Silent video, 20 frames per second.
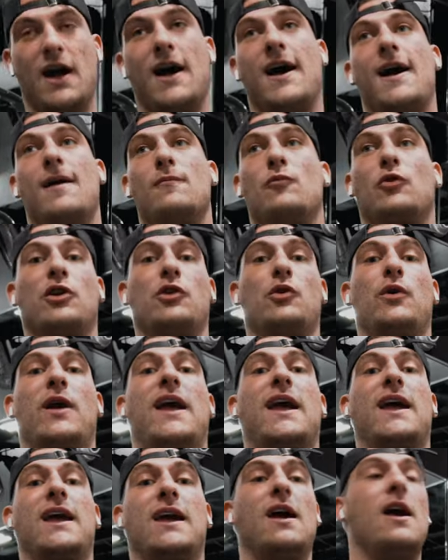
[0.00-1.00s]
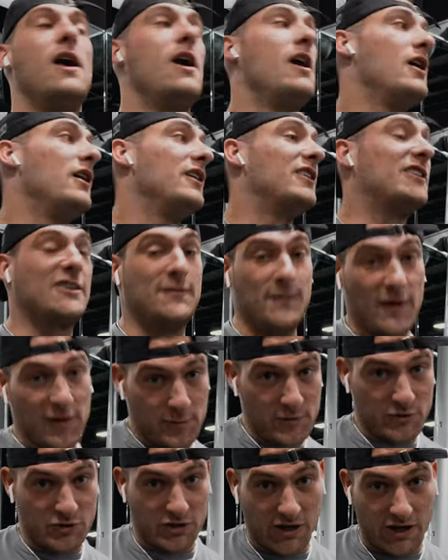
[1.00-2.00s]
Um, we're gonna do a
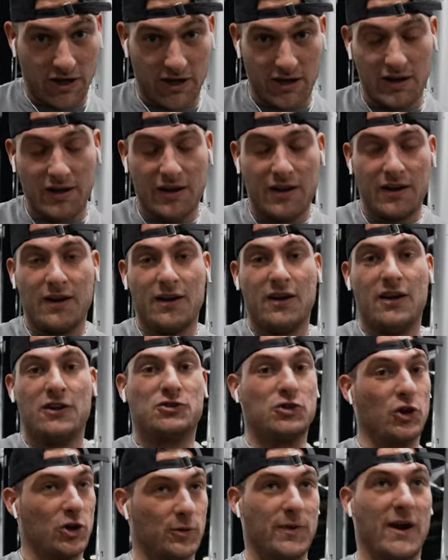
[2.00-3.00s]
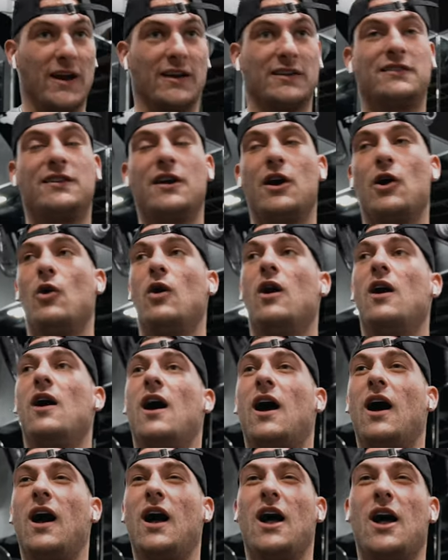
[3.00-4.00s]
Smith machine shoulder press. So
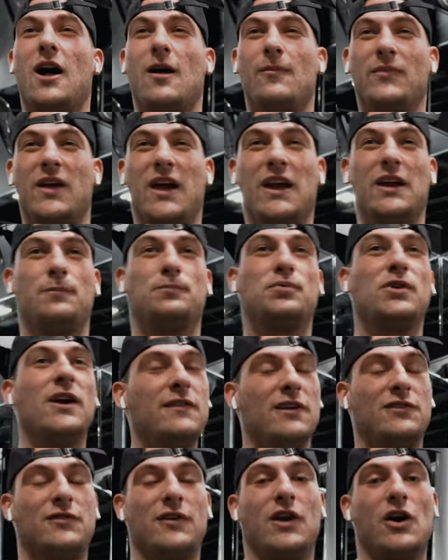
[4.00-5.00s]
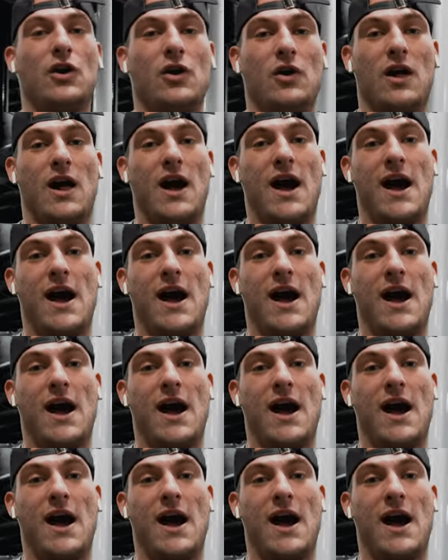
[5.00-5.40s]
um, in a previous video,